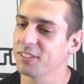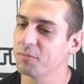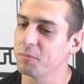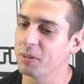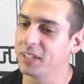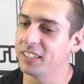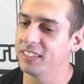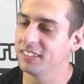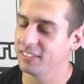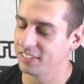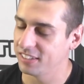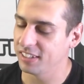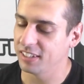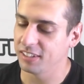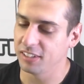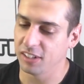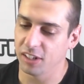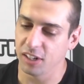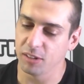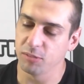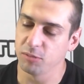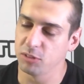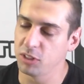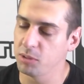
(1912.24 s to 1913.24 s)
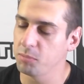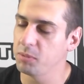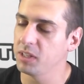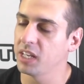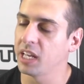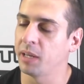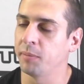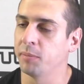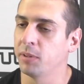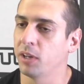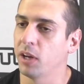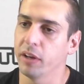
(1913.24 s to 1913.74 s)
it been? Jimmy
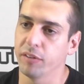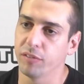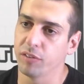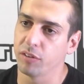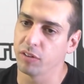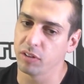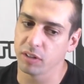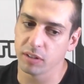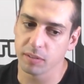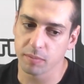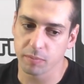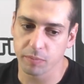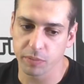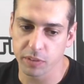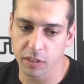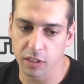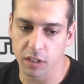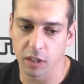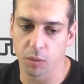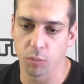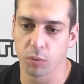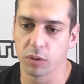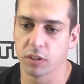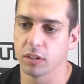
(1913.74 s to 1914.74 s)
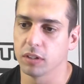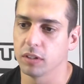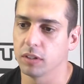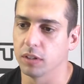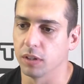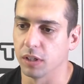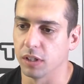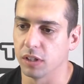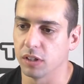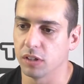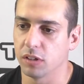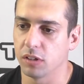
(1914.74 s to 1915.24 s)
coming over, and what
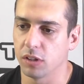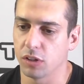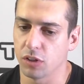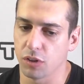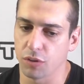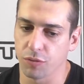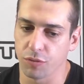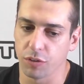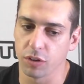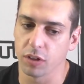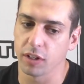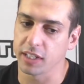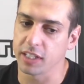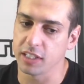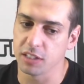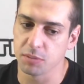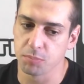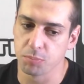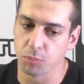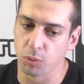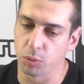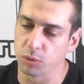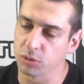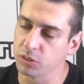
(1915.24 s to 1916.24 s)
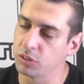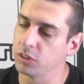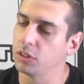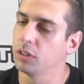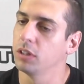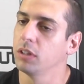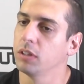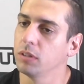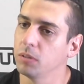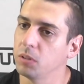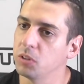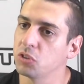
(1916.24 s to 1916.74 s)
do you feel like he's brought to
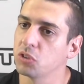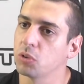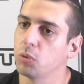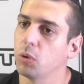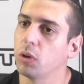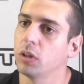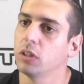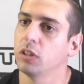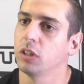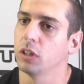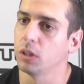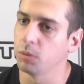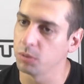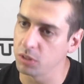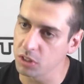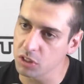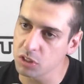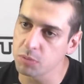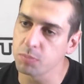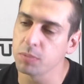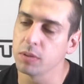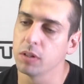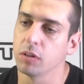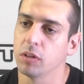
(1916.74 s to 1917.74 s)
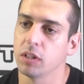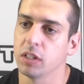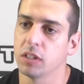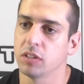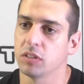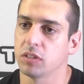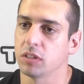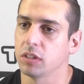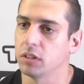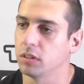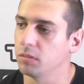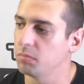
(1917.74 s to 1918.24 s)
the squad? With
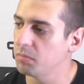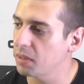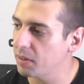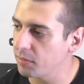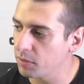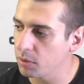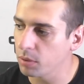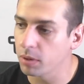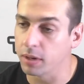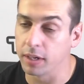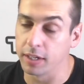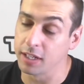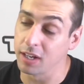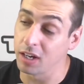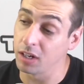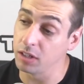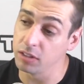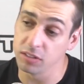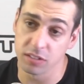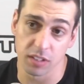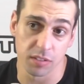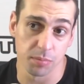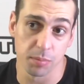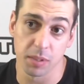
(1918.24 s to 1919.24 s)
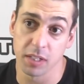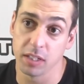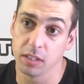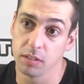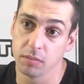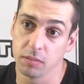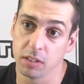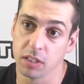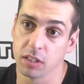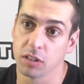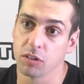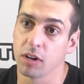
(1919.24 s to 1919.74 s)
experience, and everywhere he goes, they've been
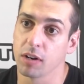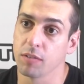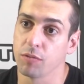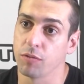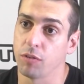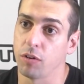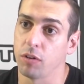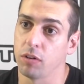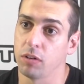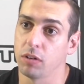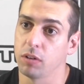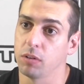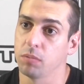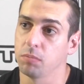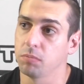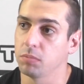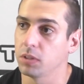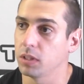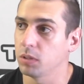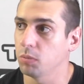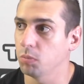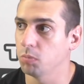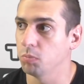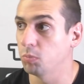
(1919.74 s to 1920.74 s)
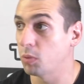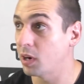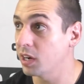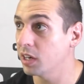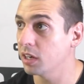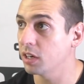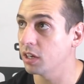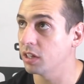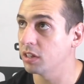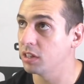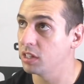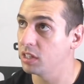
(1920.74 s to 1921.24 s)
in a grand final and won
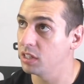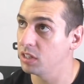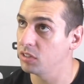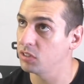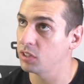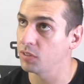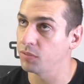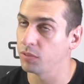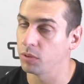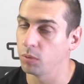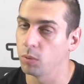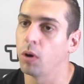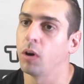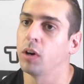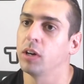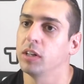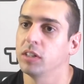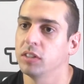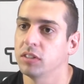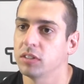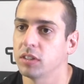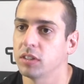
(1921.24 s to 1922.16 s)
it, I think, except for the Warriors.